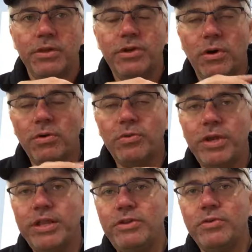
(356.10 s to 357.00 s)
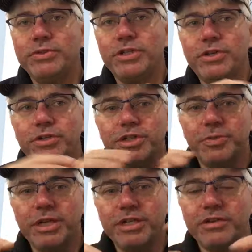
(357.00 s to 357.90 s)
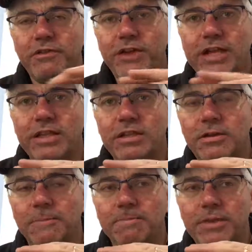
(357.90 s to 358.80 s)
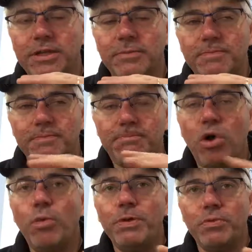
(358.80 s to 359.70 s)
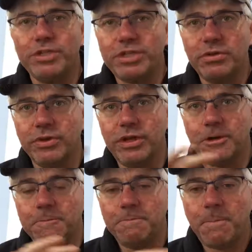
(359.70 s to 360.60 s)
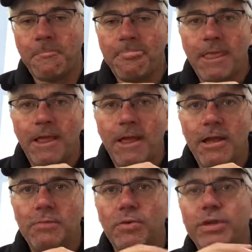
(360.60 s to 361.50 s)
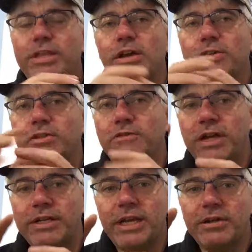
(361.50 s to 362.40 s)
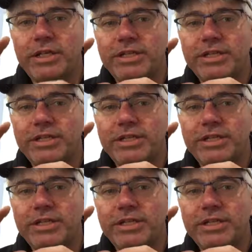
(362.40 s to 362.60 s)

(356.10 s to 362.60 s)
The only way they knew it was a church is because of the fact that the pulpit was still there. But what they also found out